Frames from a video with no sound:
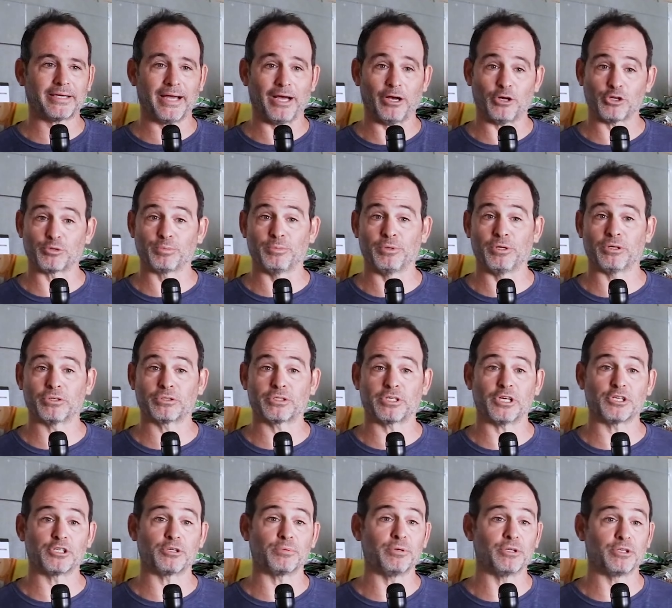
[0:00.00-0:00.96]
Cow's milk
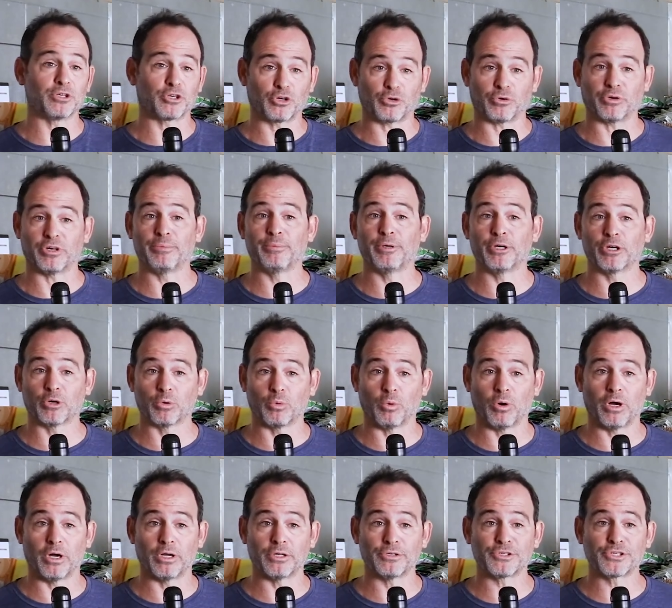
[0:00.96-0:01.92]
tend to be the creamier
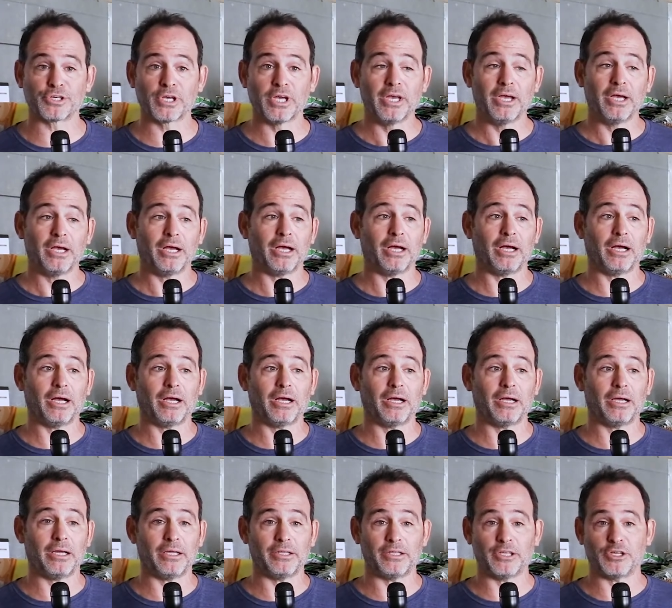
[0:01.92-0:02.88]
ones.
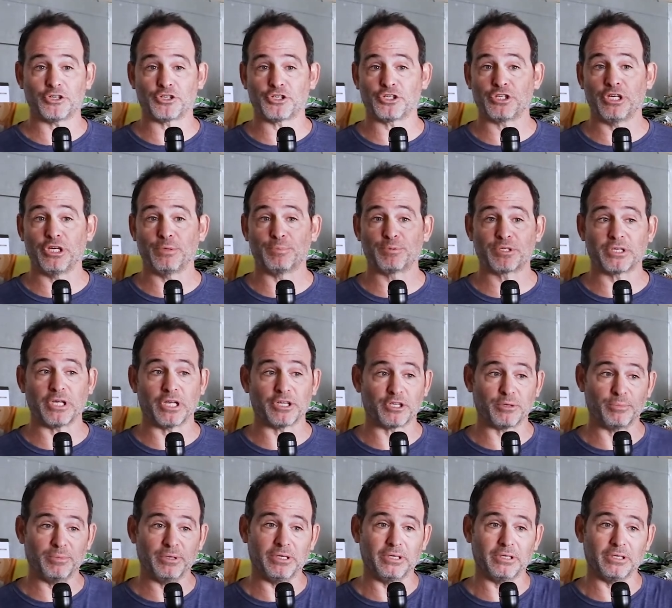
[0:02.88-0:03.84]
Uh, and then sheep's tend
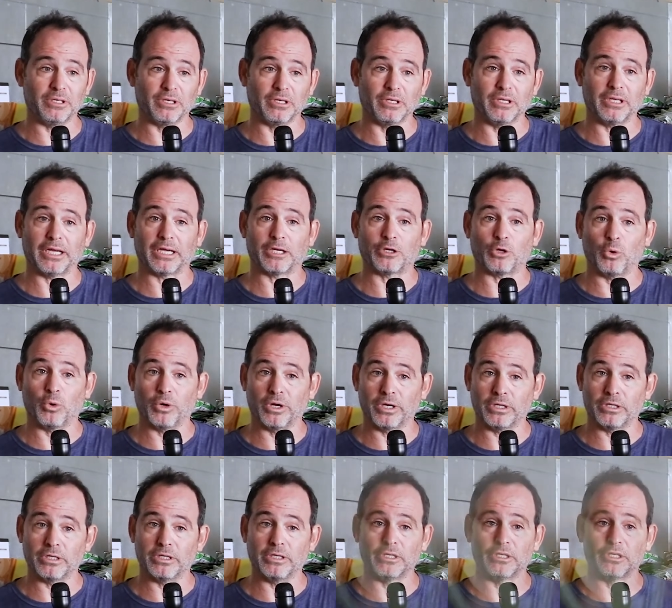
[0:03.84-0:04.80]
to be a little like
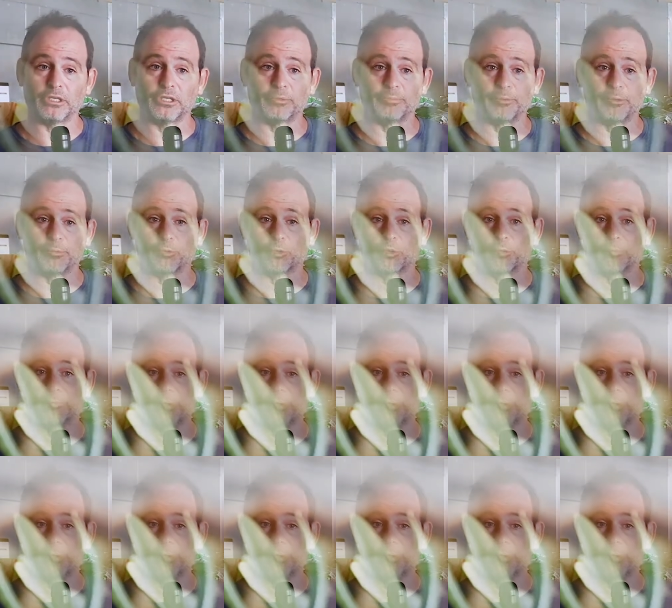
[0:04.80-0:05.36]
oily, a little bit more